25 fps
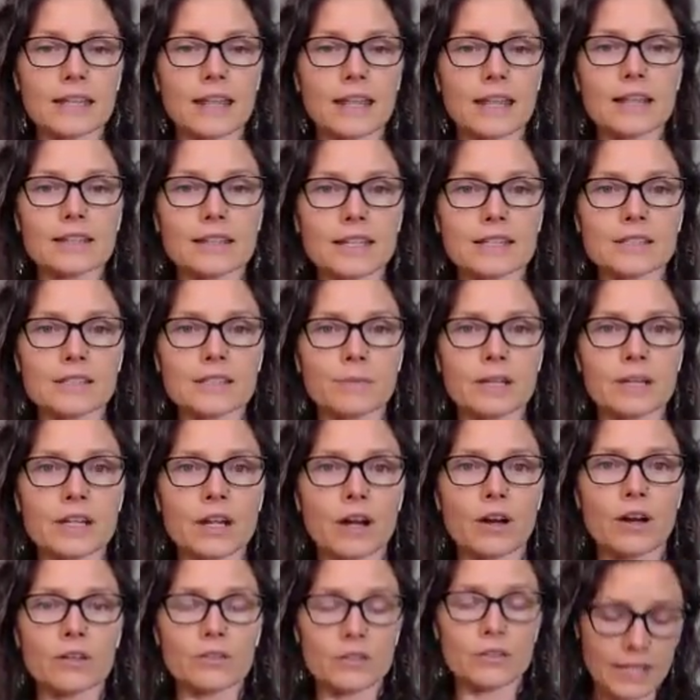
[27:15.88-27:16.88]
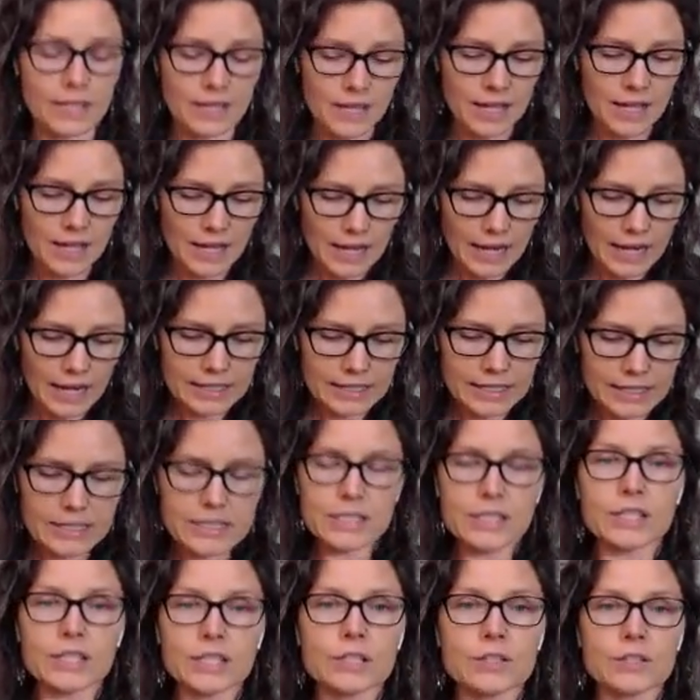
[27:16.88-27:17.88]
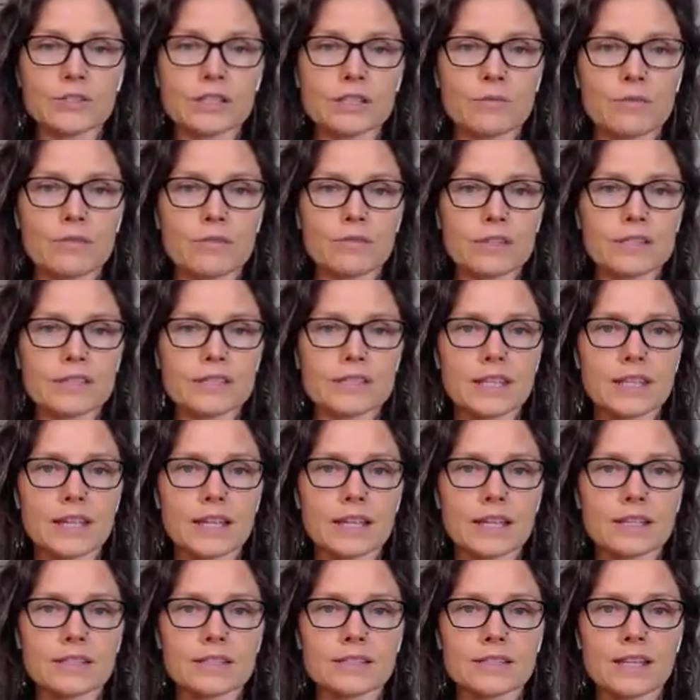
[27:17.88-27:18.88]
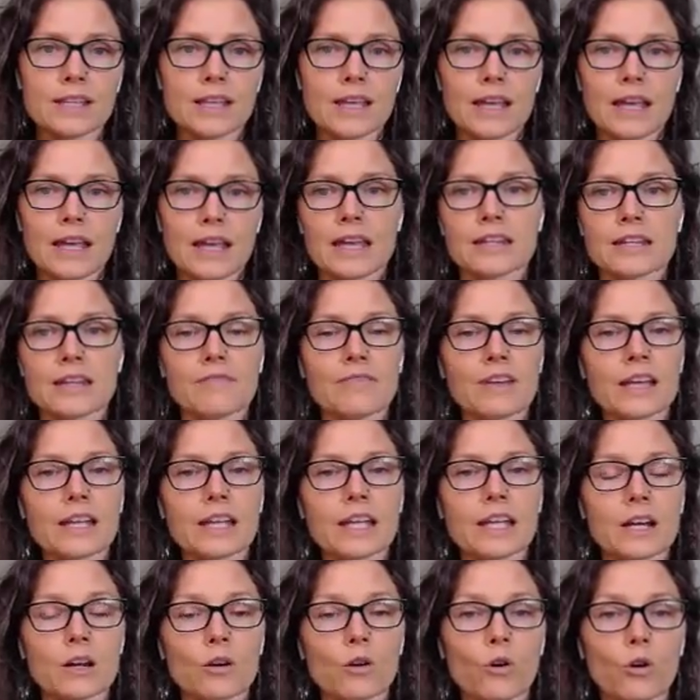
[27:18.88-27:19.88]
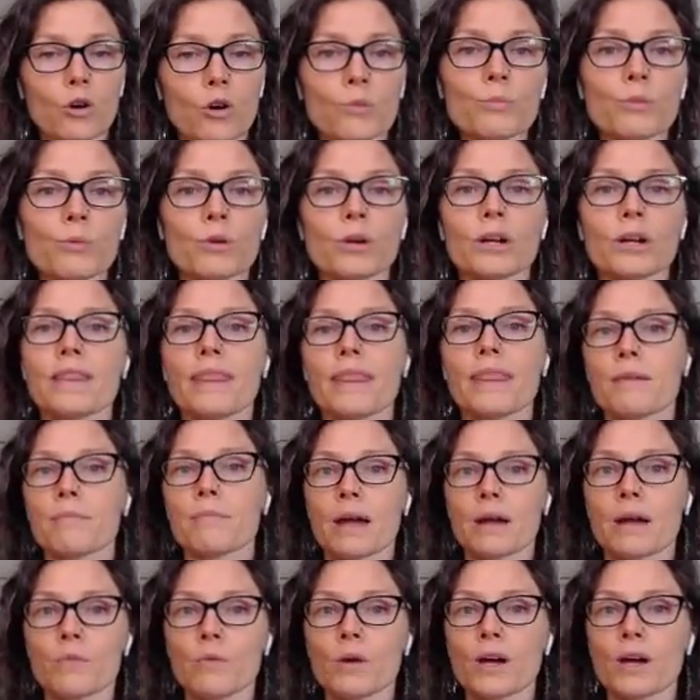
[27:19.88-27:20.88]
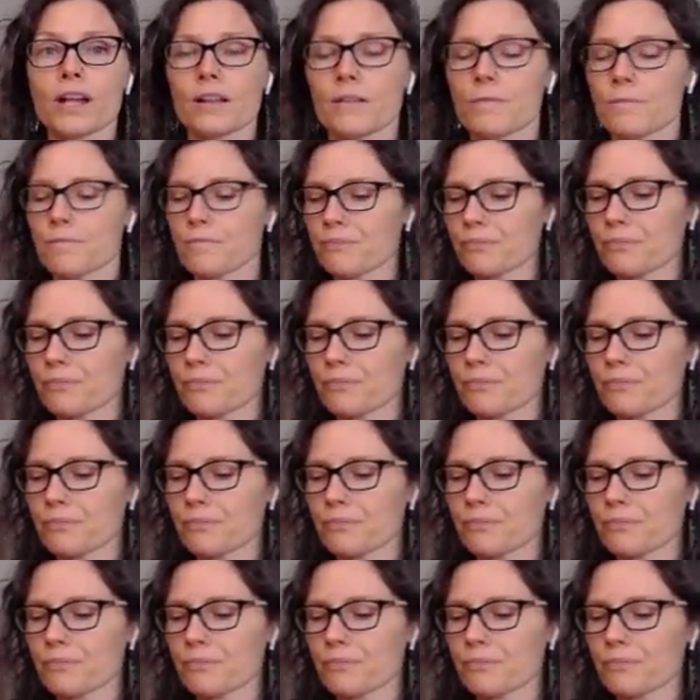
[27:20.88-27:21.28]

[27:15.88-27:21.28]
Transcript: lets me know, like, I need to use some of these things, and if I can incorporate them, I will.